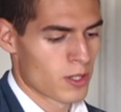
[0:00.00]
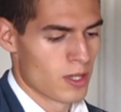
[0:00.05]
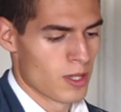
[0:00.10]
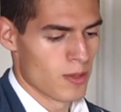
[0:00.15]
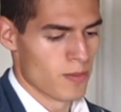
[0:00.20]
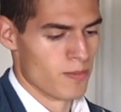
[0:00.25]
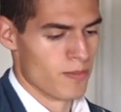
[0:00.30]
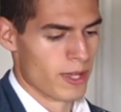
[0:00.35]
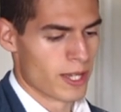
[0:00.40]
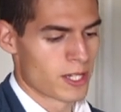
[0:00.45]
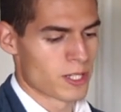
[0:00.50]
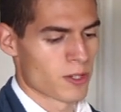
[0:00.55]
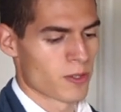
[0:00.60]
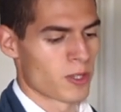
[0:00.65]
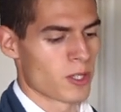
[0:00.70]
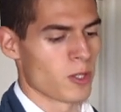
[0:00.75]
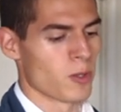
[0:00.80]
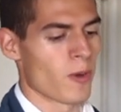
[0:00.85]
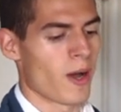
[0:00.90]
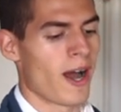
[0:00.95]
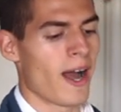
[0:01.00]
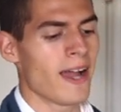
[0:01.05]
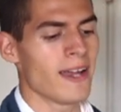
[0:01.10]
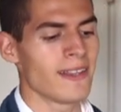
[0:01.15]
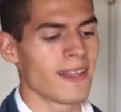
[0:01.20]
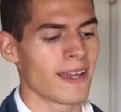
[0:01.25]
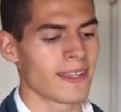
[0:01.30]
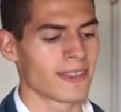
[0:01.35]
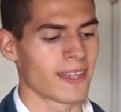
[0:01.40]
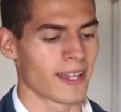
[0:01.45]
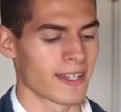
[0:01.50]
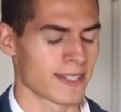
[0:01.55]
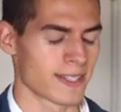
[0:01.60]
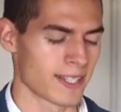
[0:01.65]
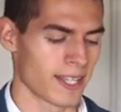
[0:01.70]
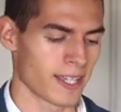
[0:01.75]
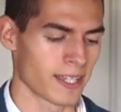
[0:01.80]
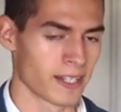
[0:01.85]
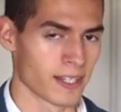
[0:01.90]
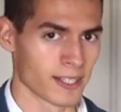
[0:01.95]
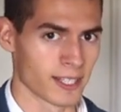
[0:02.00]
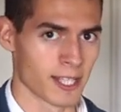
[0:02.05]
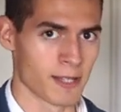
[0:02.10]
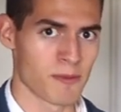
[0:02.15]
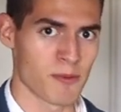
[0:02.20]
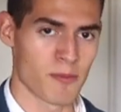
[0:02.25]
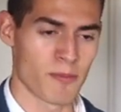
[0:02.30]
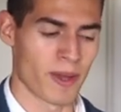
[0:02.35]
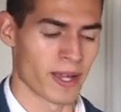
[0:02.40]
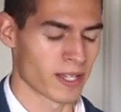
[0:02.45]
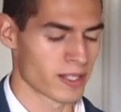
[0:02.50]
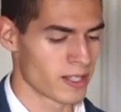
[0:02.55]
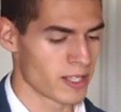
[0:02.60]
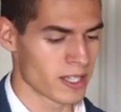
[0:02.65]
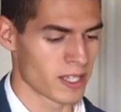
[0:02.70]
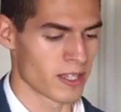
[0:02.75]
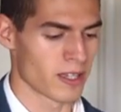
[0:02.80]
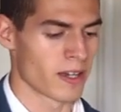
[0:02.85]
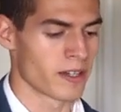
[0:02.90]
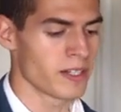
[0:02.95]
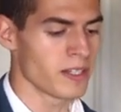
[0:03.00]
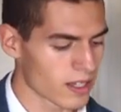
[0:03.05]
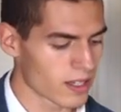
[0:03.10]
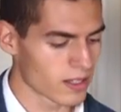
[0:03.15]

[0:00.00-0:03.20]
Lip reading: Make sure that you highlight that second clip by clicking on it.